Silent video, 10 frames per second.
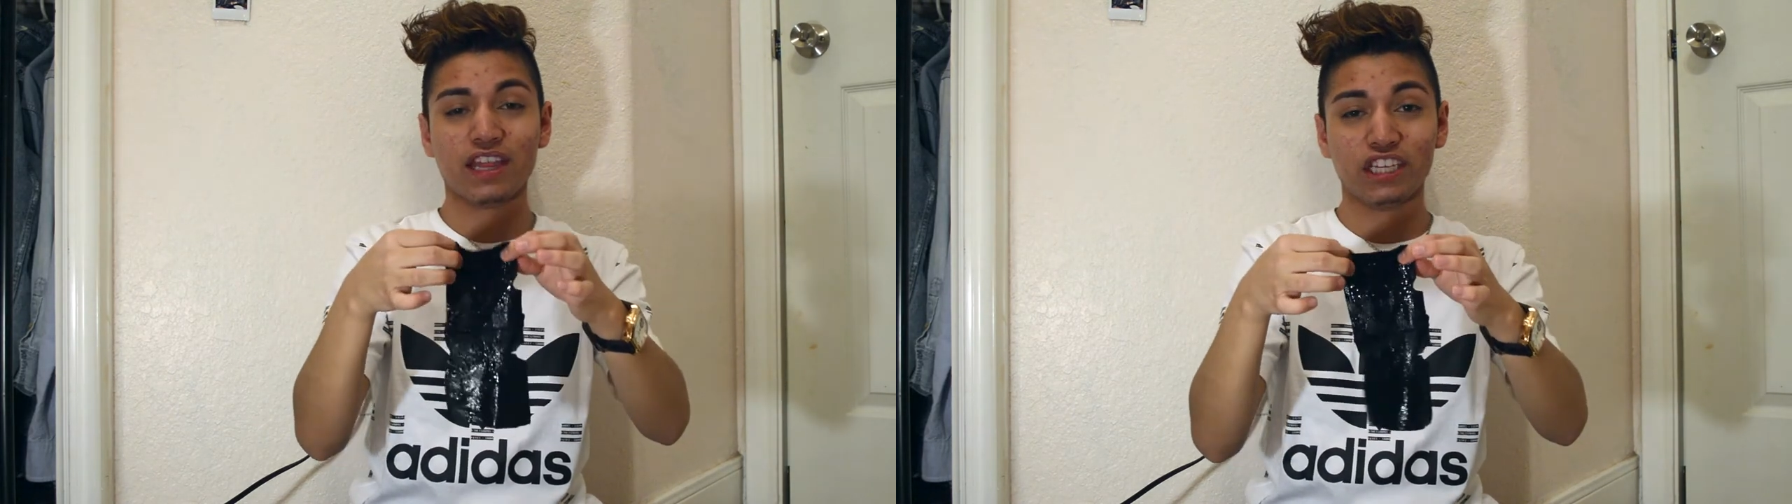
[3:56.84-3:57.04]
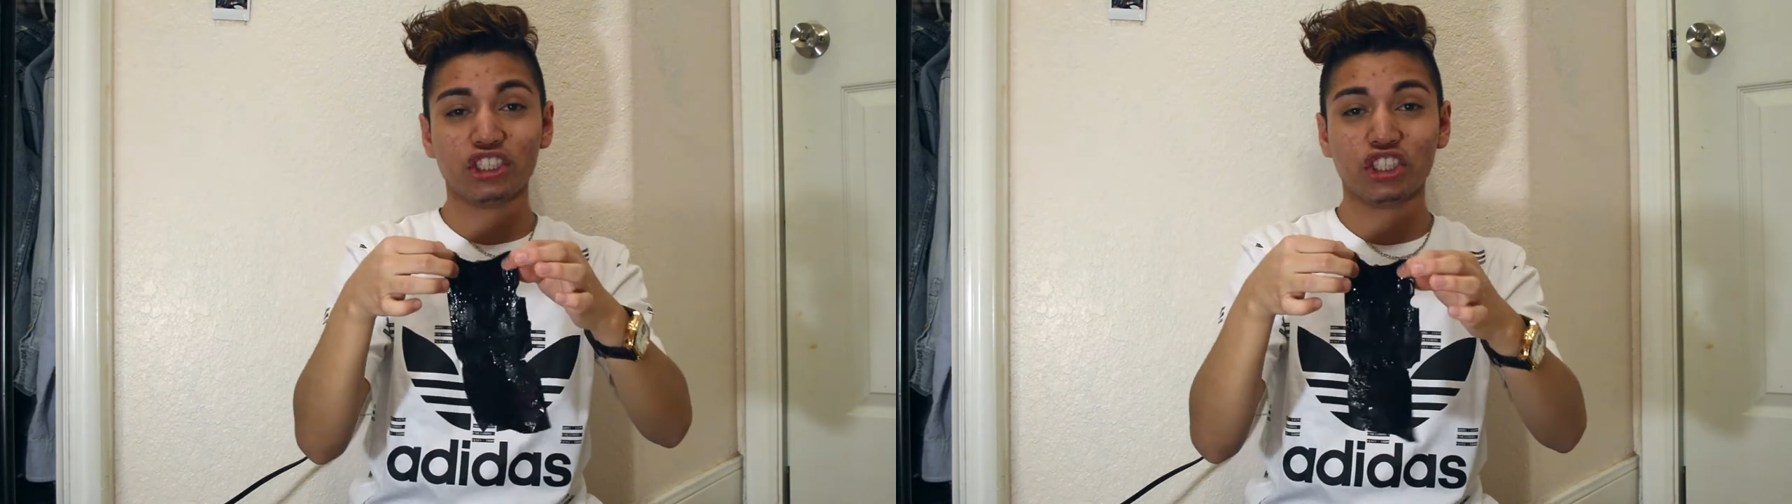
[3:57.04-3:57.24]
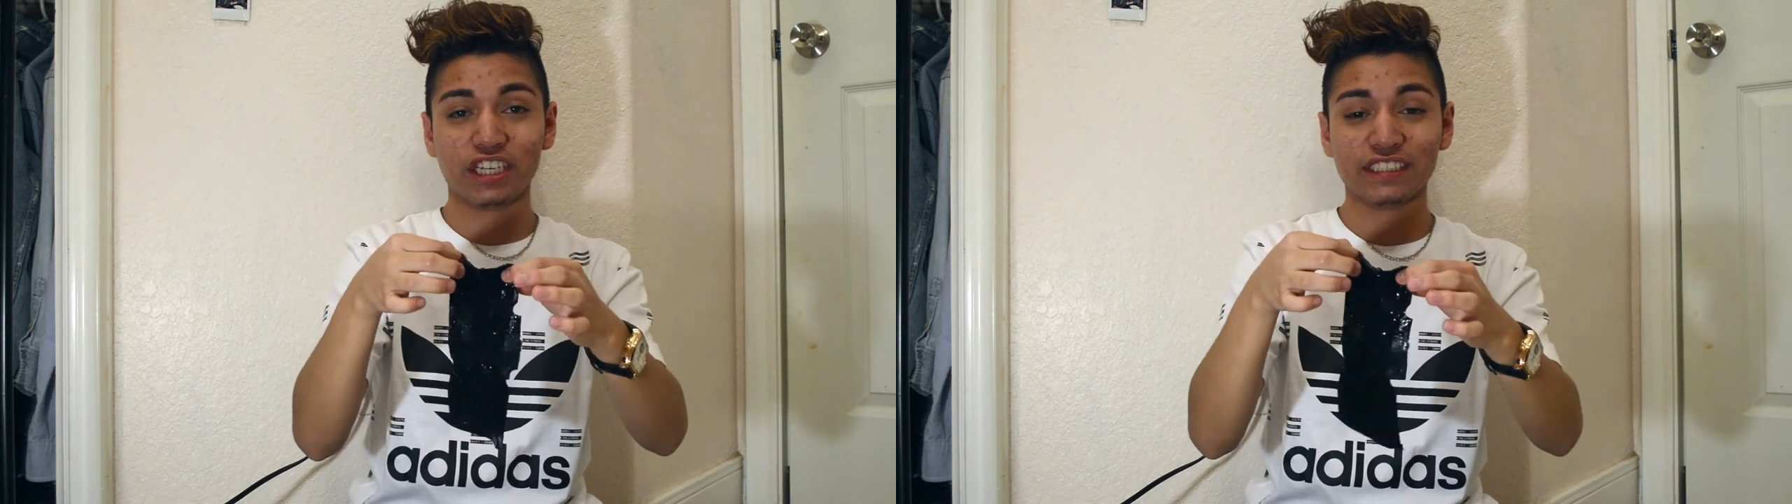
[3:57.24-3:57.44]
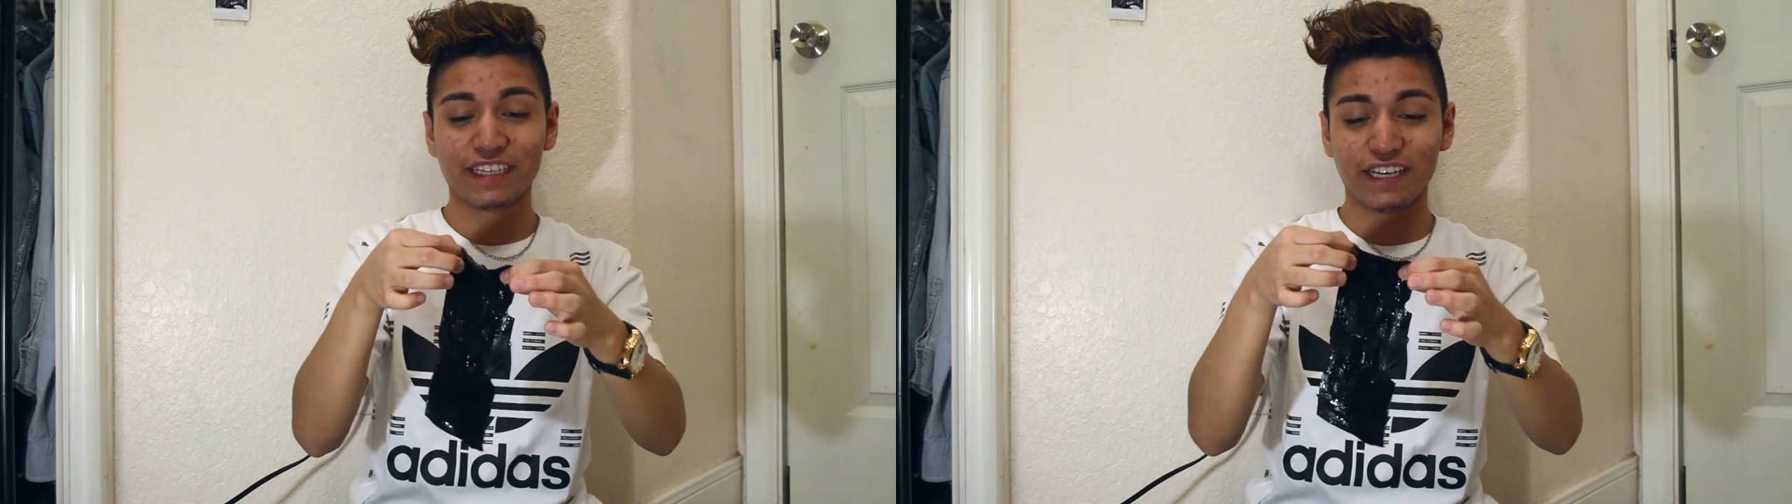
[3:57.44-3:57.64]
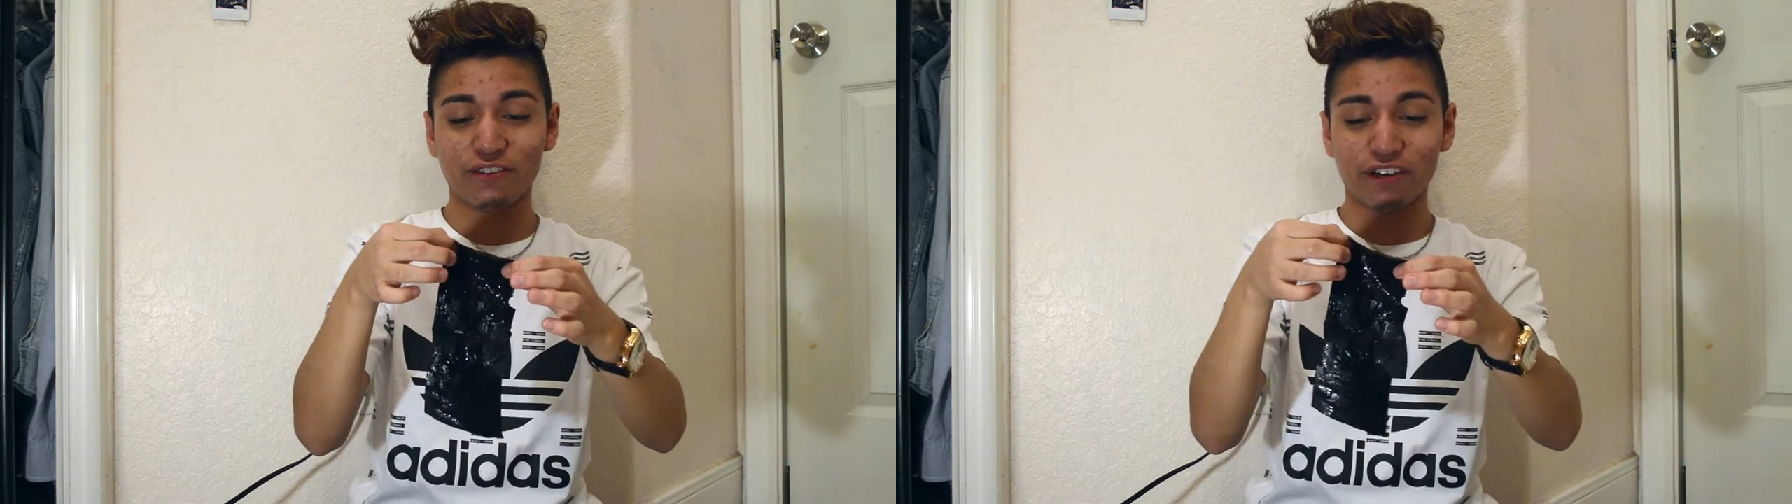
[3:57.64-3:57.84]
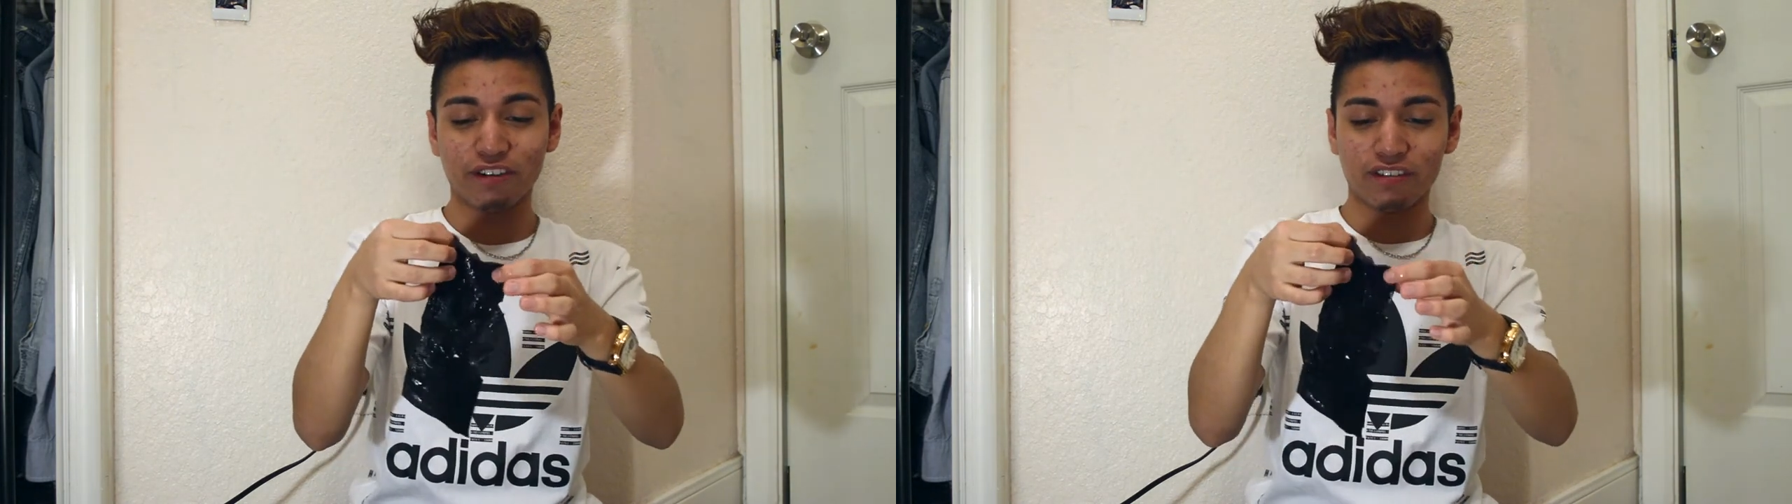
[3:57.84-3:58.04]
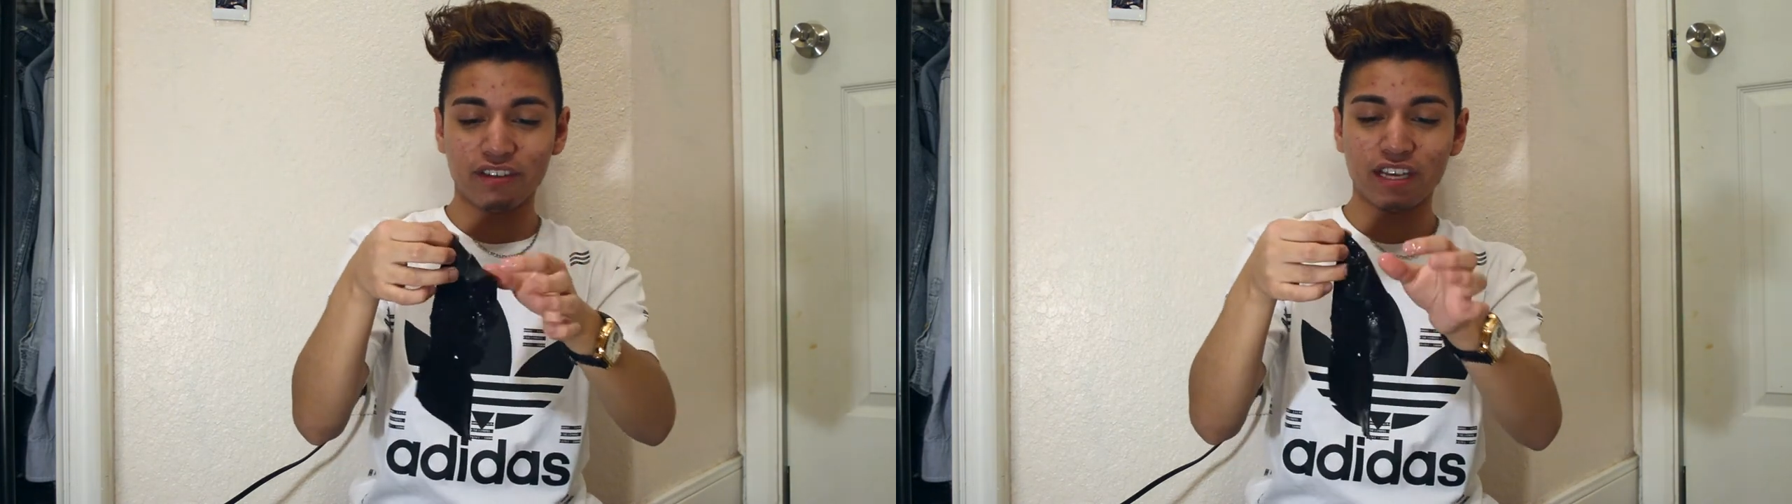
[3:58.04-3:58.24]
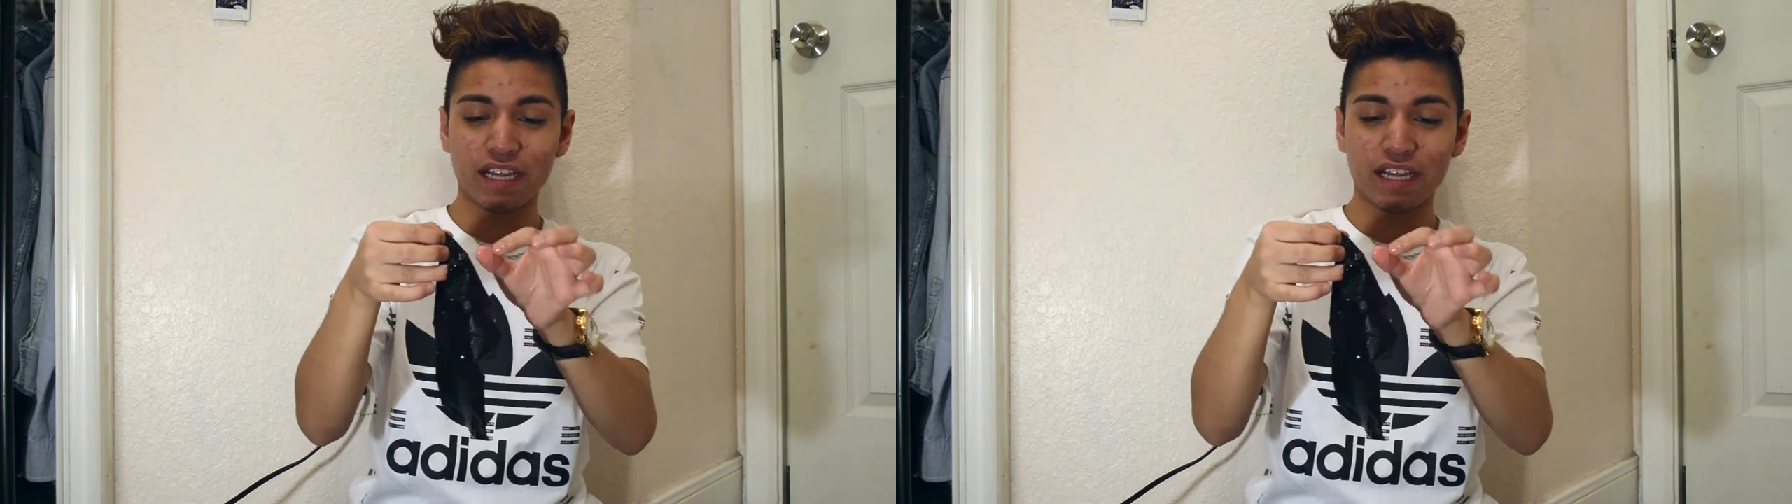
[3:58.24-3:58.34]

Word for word: This shit is getting real.